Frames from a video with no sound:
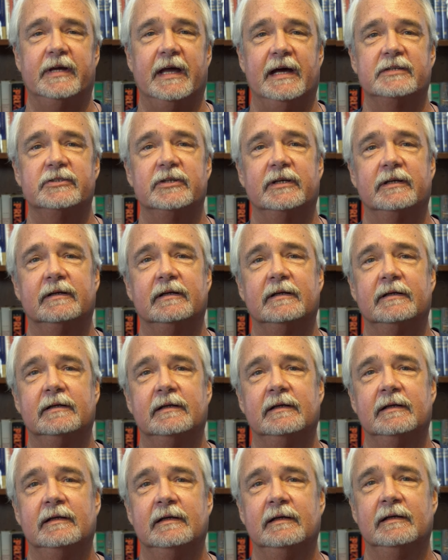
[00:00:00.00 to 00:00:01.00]
catch it,
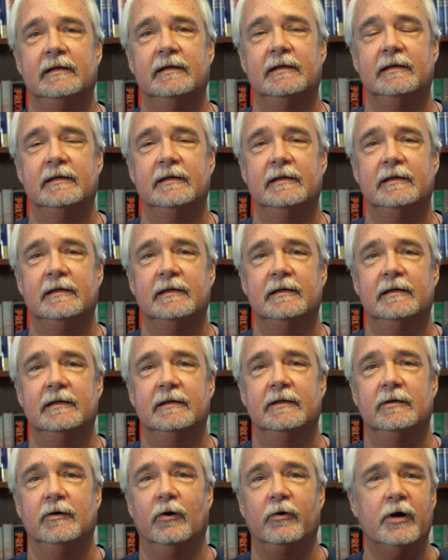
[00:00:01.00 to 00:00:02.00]

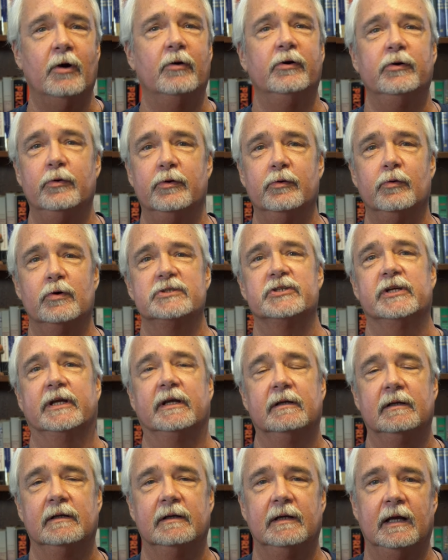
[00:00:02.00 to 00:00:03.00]
or going to an
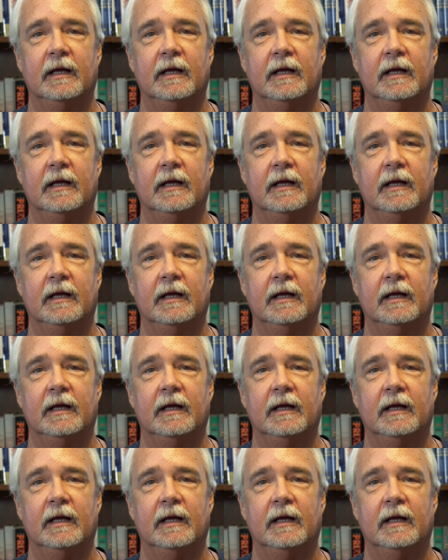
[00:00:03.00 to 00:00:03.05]
orgy.